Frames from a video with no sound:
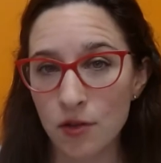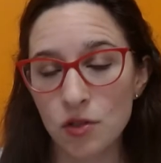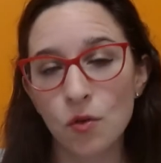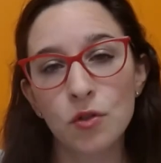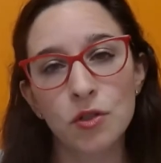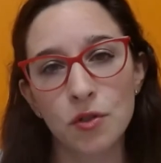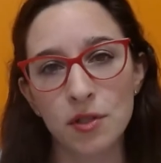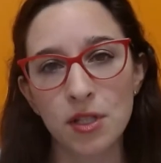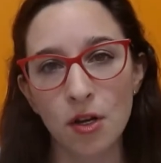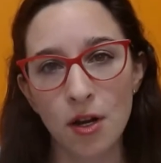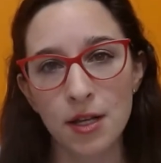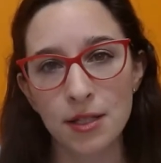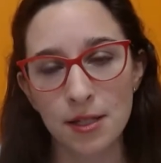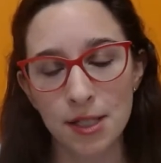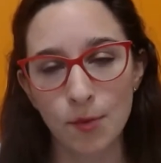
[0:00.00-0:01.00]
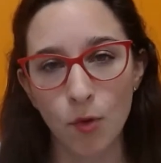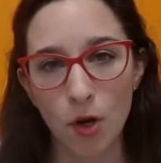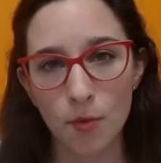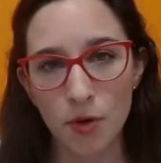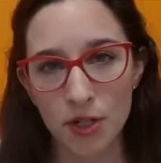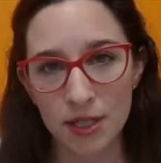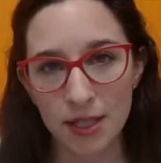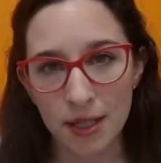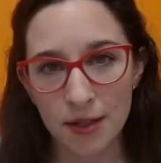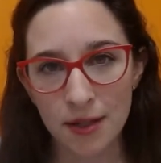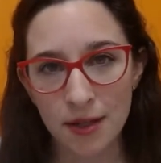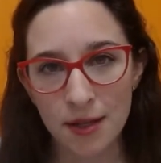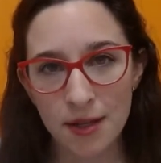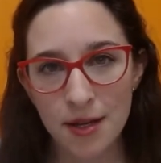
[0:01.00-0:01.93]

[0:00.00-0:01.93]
household who's there as a support person.